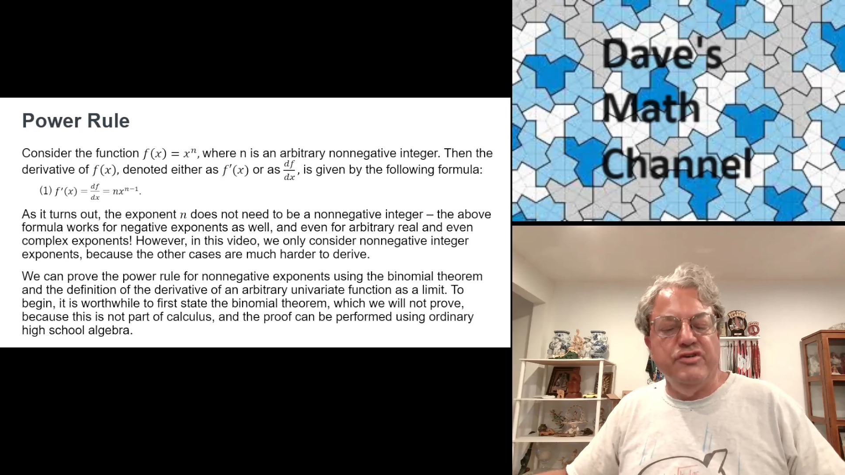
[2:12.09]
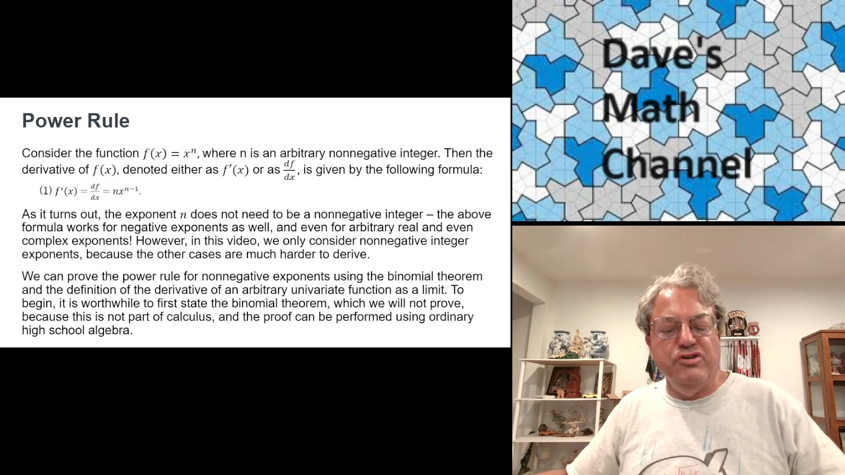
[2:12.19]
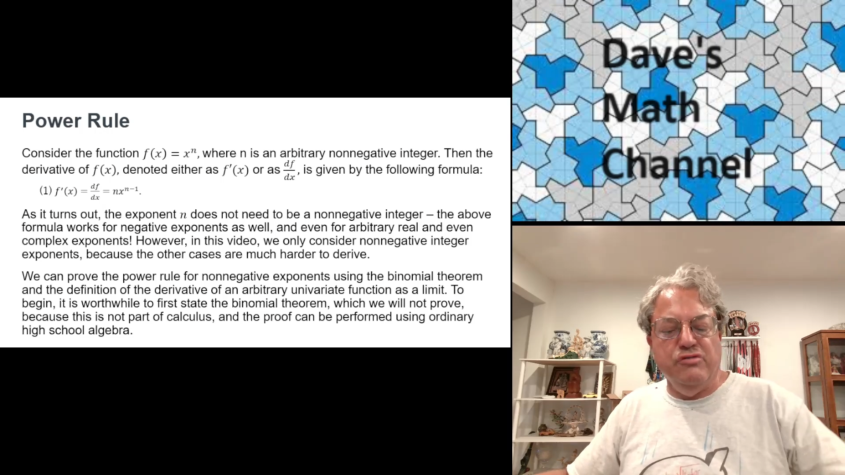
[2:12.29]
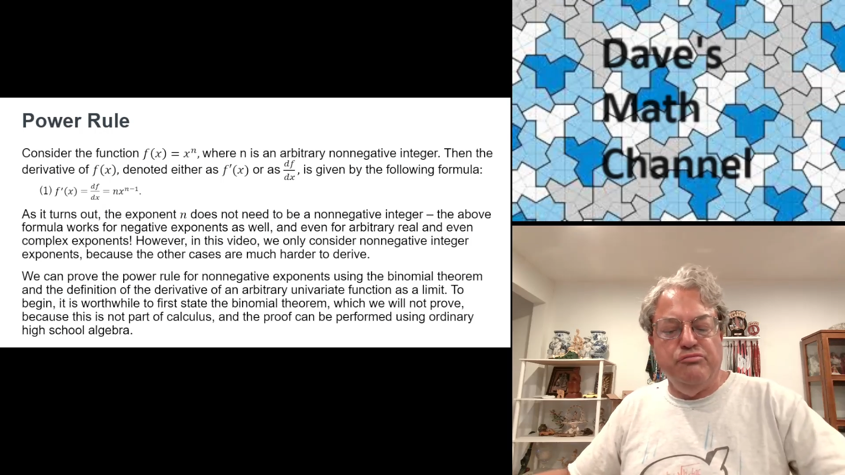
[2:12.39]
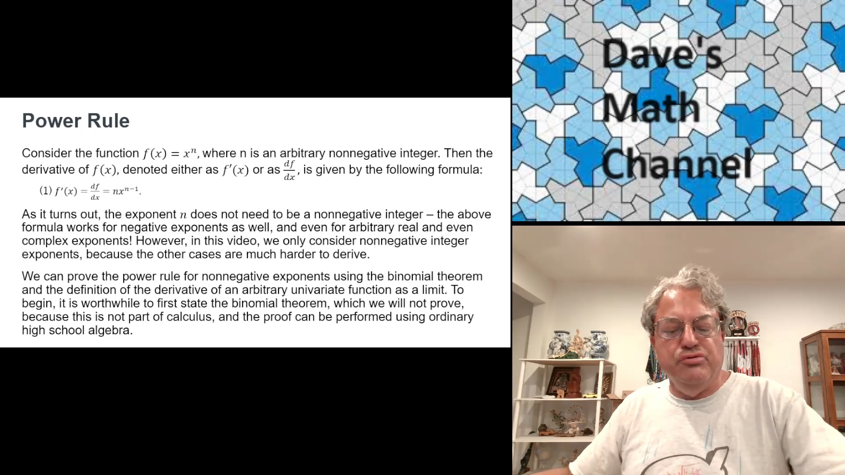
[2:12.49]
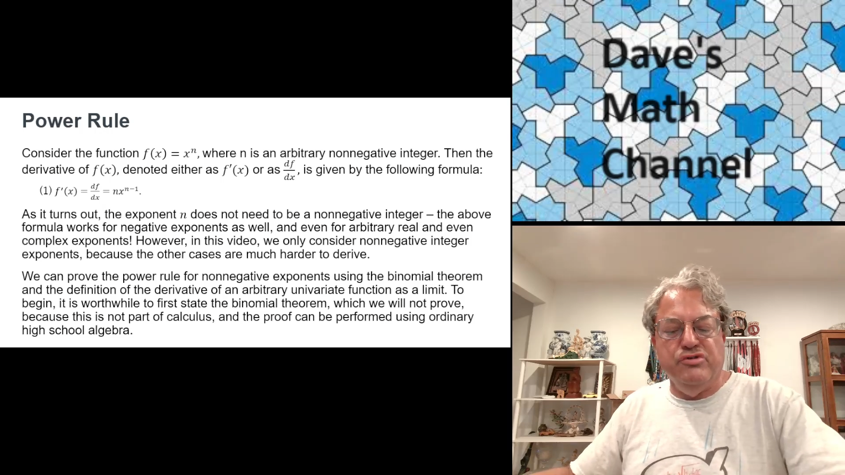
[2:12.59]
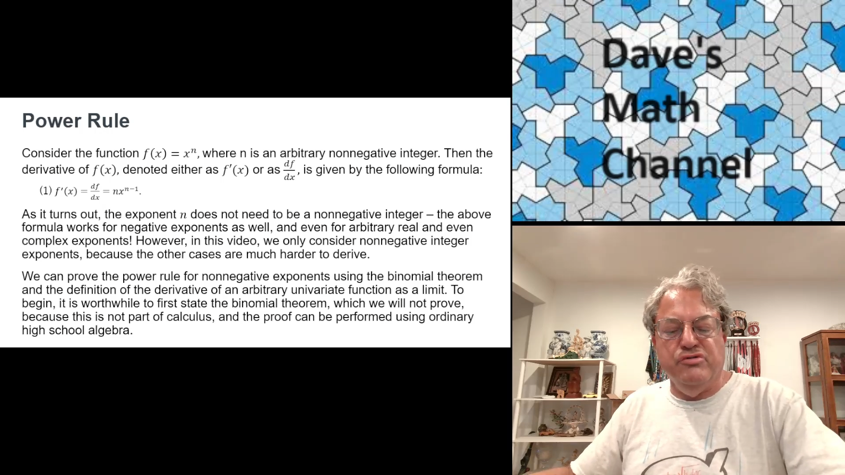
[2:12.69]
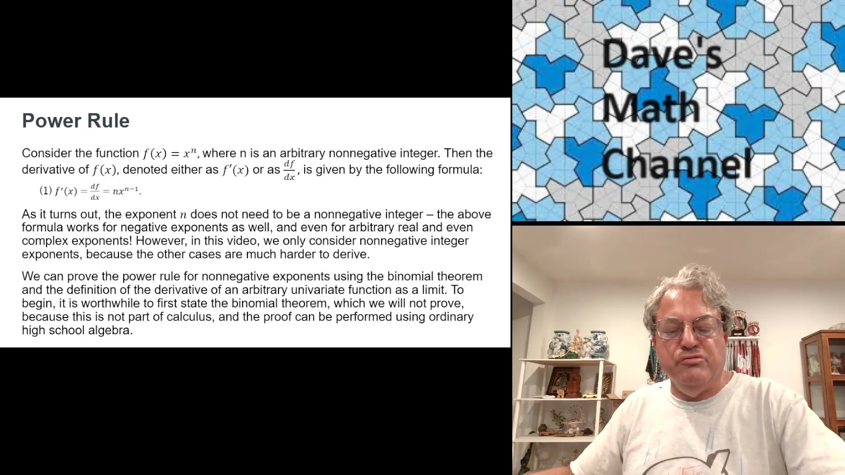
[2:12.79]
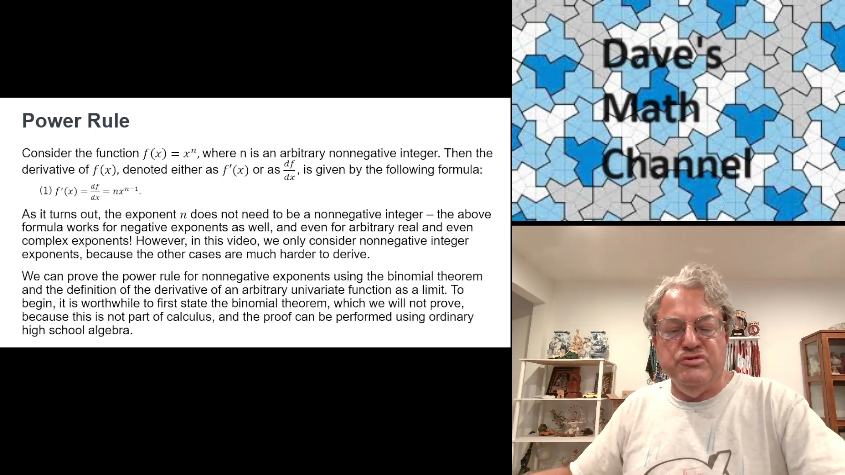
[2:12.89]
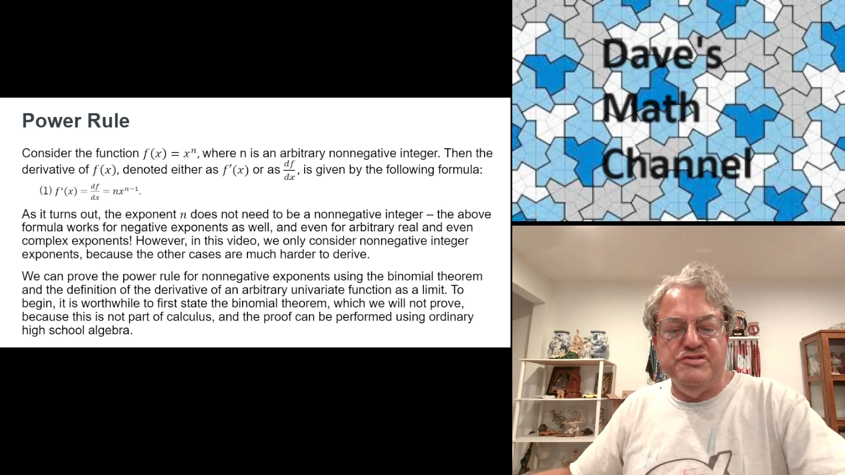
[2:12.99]
very
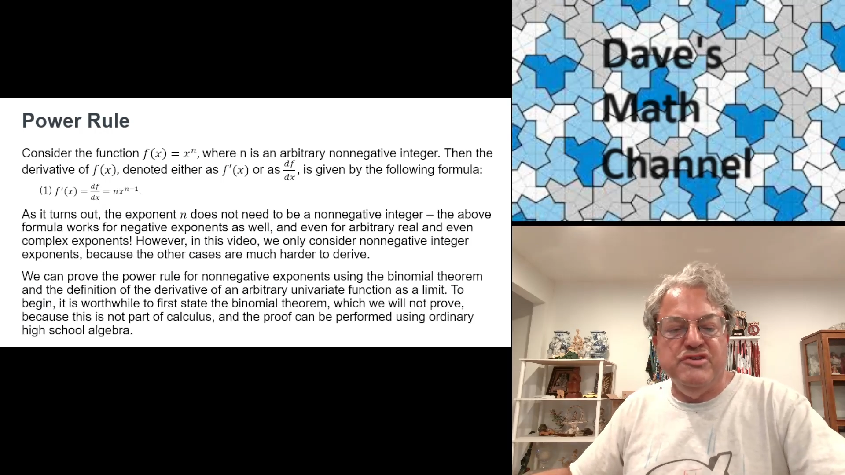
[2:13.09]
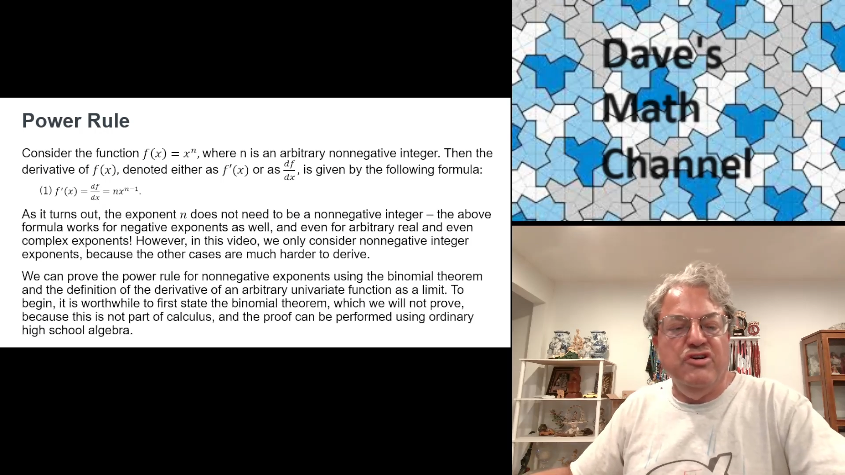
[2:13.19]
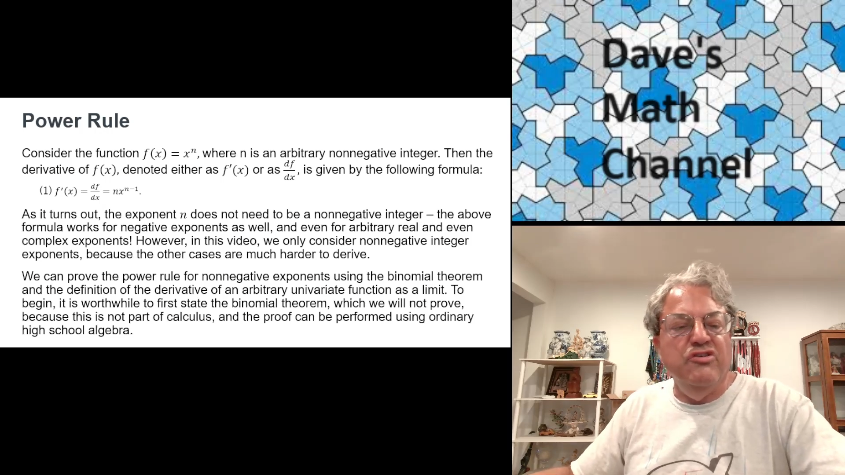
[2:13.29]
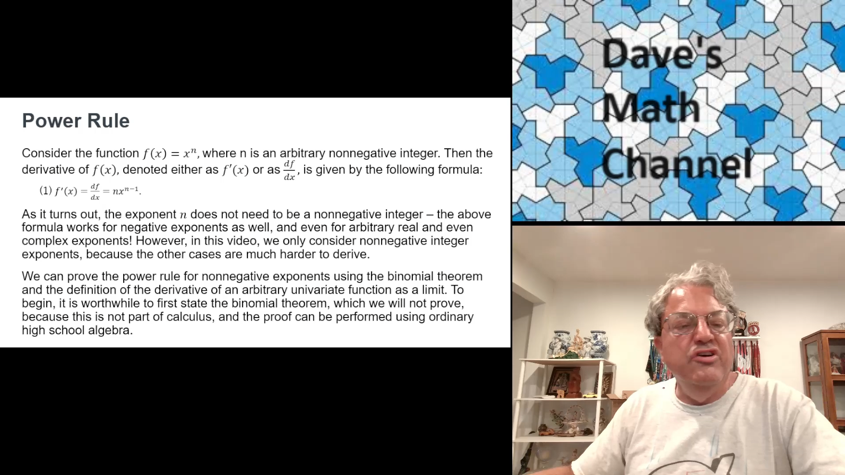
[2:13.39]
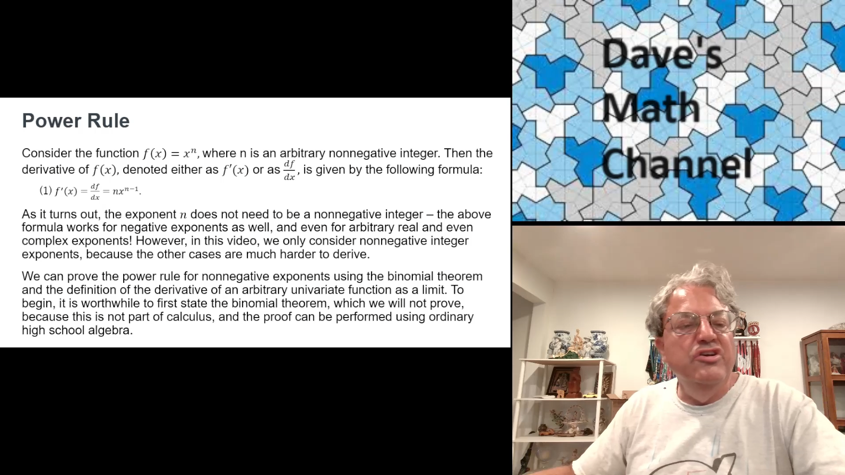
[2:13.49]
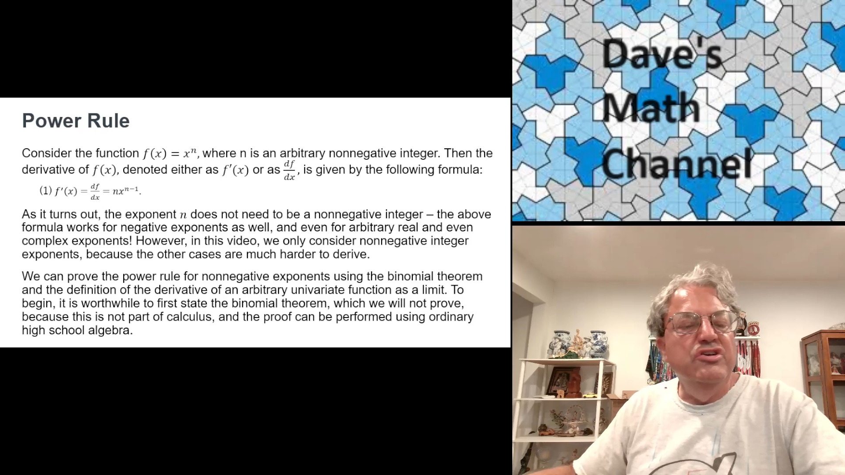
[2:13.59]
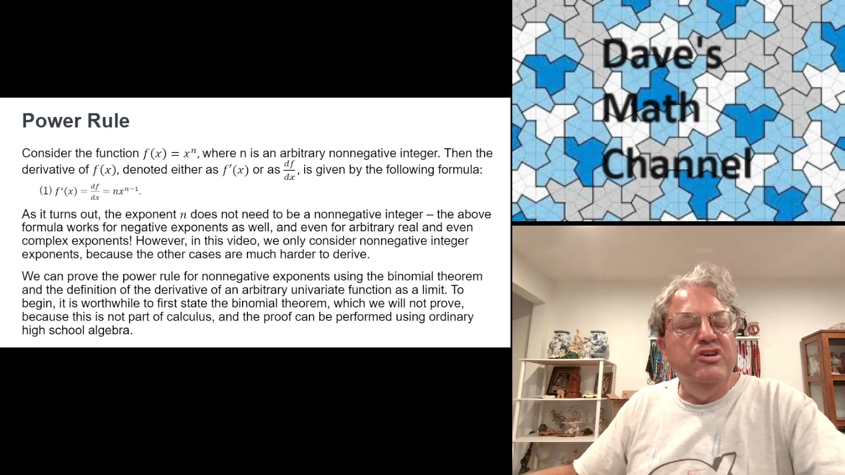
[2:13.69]
important result.